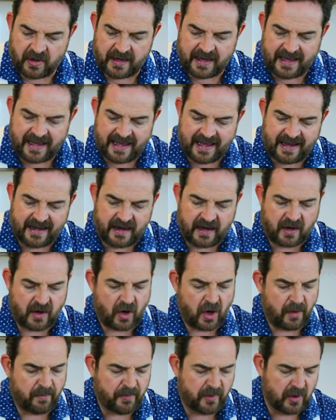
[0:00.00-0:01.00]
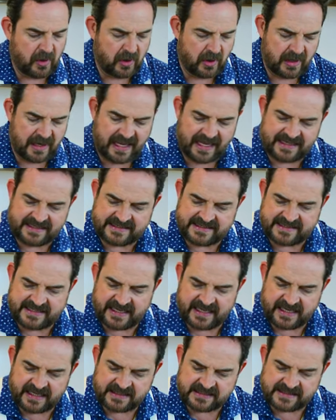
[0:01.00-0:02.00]
gonna add a couple, like
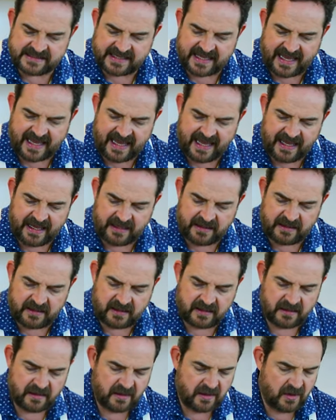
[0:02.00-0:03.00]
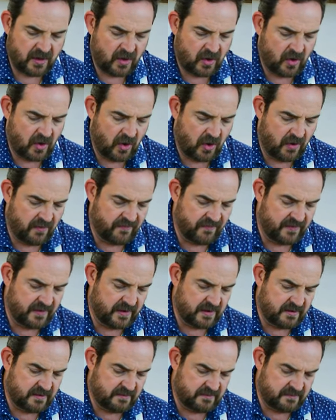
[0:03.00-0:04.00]
6, 8 of
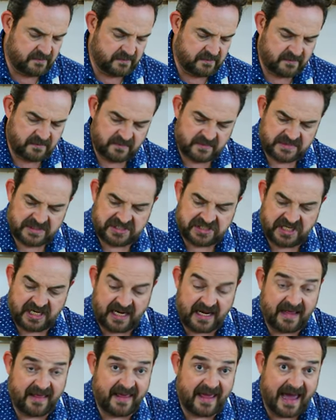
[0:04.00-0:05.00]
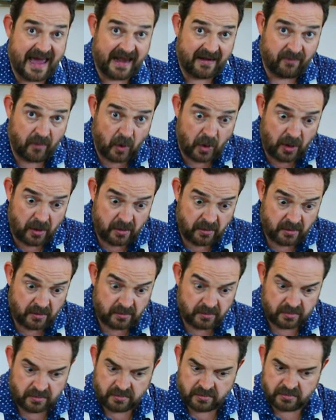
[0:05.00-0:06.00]
chile de arbol,
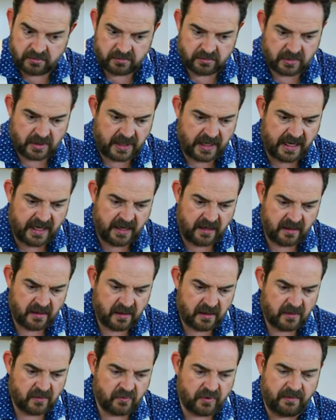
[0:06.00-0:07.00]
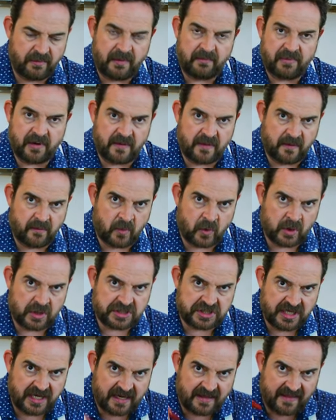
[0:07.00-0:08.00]
okay? Remember, the more
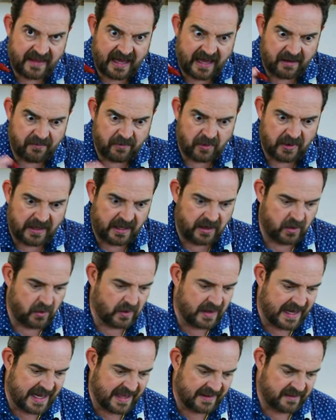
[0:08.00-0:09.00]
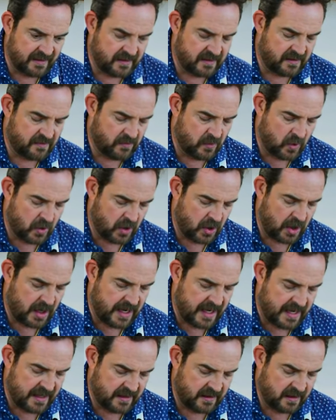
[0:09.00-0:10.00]
chile de arbol that you add, the more
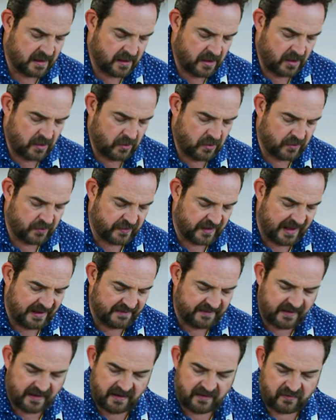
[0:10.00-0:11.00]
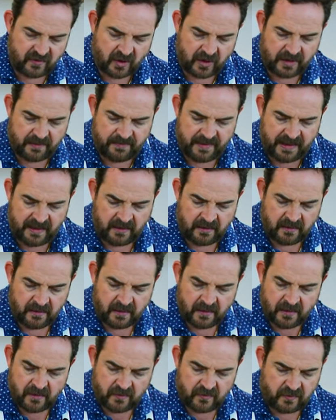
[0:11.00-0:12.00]
hot your salsa is gonna be.
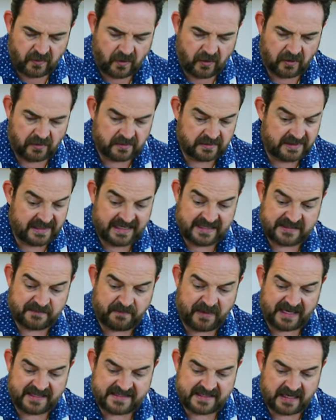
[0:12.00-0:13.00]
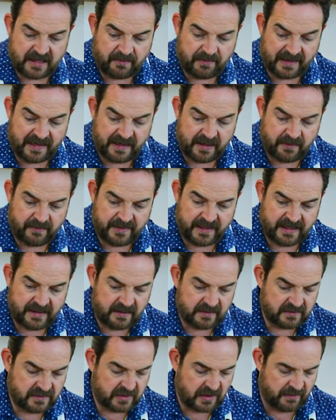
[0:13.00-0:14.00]
So let's spice it up a little
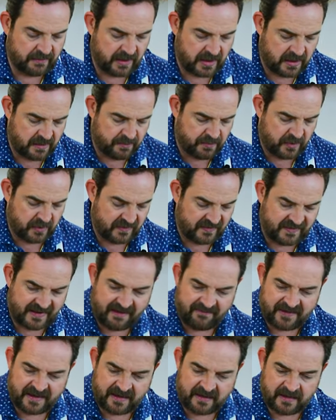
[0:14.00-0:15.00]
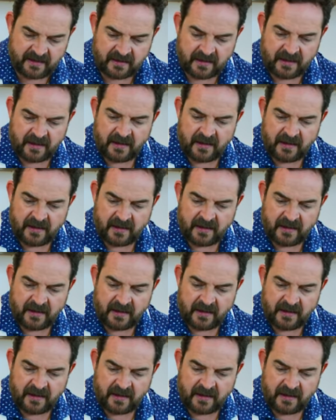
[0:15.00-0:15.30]
bit. So I'm gonna put 7.